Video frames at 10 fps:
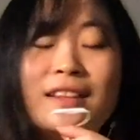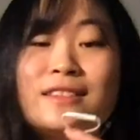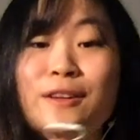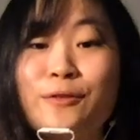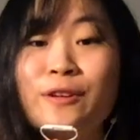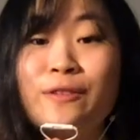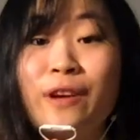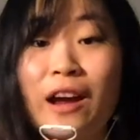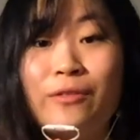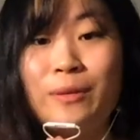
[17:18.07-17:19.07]
different for
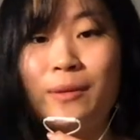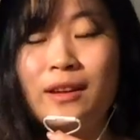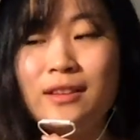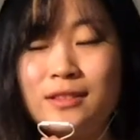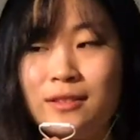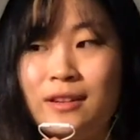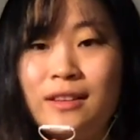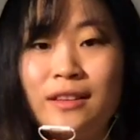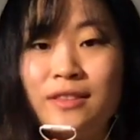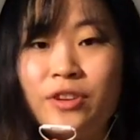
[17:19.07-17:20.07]
everybody, so I
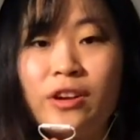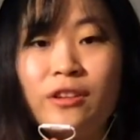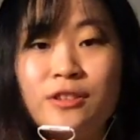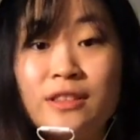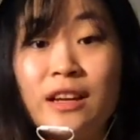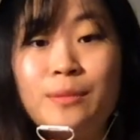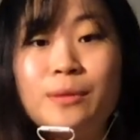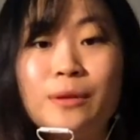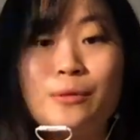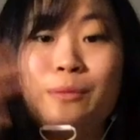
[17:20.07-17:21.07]
think it's very understandable
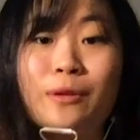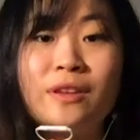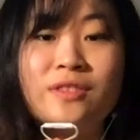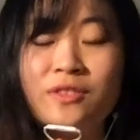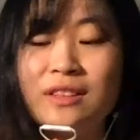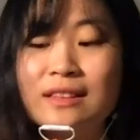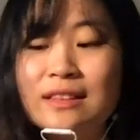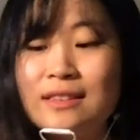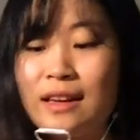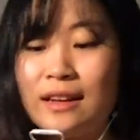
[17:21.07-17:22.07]
that we both have different
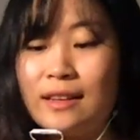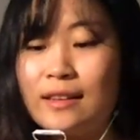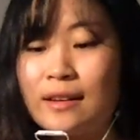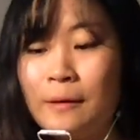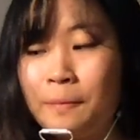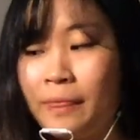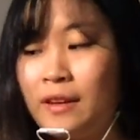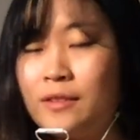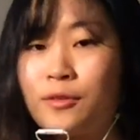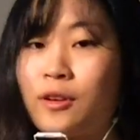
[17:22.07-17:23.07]
lists. And I think
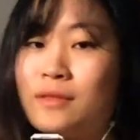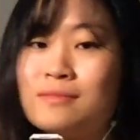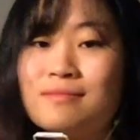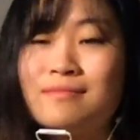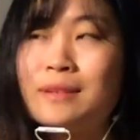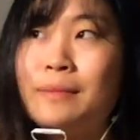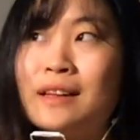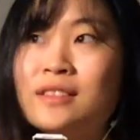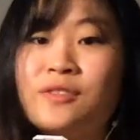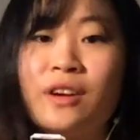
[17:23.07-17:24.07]
for the
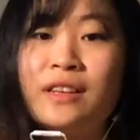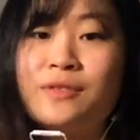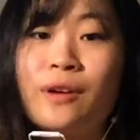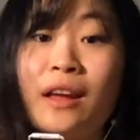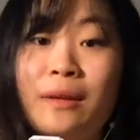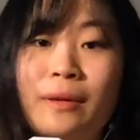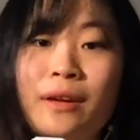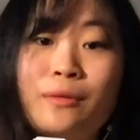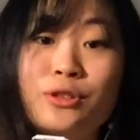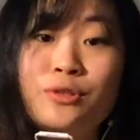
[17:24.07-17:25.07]
best advice for anybody
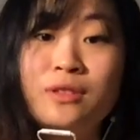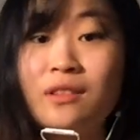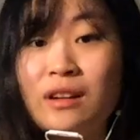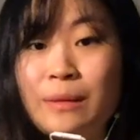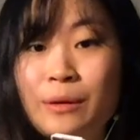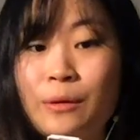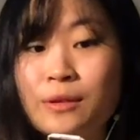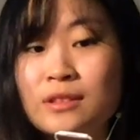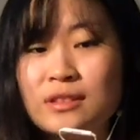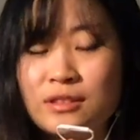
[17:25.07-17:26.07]
when choosing their IB
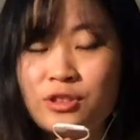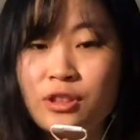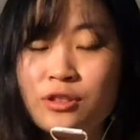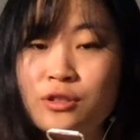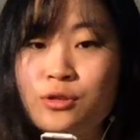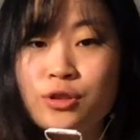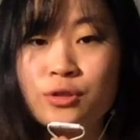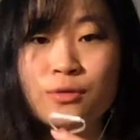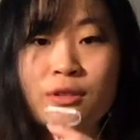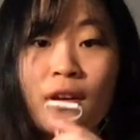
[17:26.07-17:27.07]
courses is just to
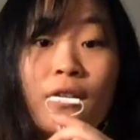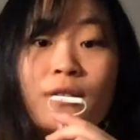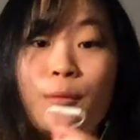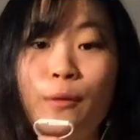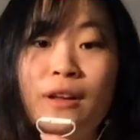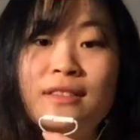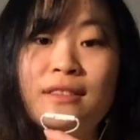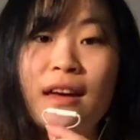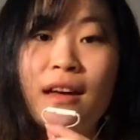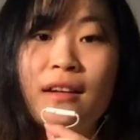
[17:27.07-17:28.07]
choose the ones
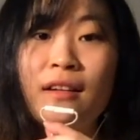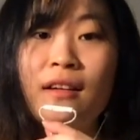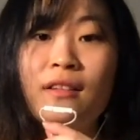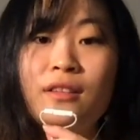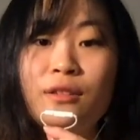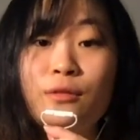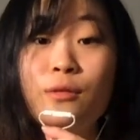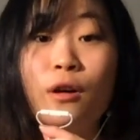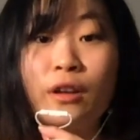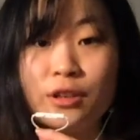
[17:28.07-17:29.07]
that you
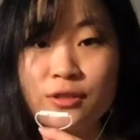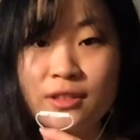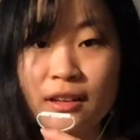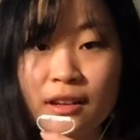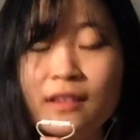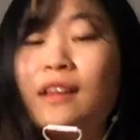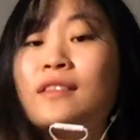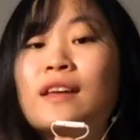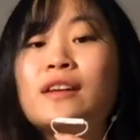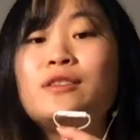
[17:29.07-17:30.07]
are interested in
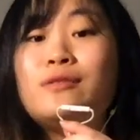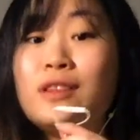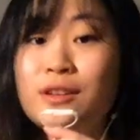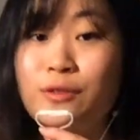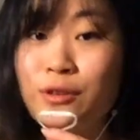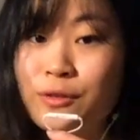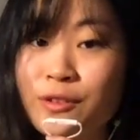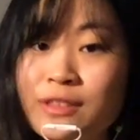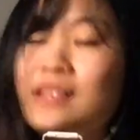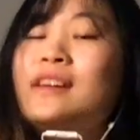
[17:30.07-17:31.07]
and that you need for
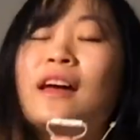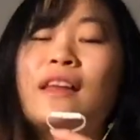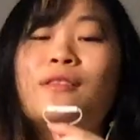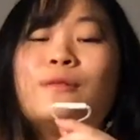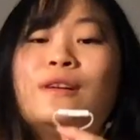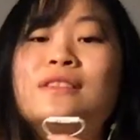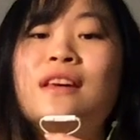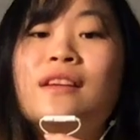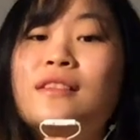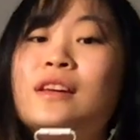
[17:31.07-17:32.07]
university, and the ones
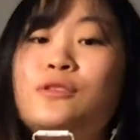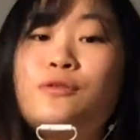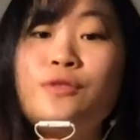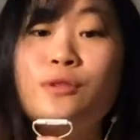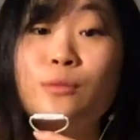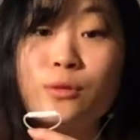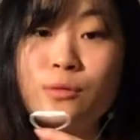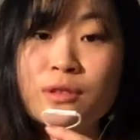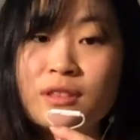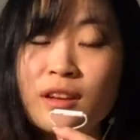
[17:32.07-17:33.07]
that you feel
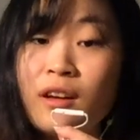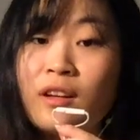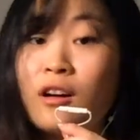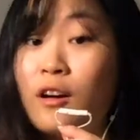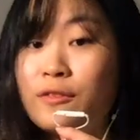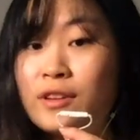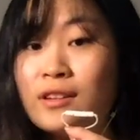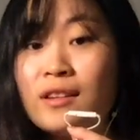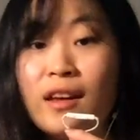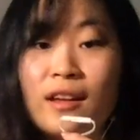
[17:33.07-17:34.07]
most confident
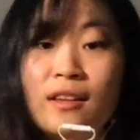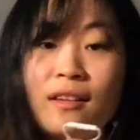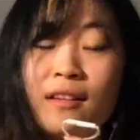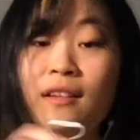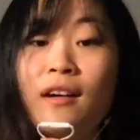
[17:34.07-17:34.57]
in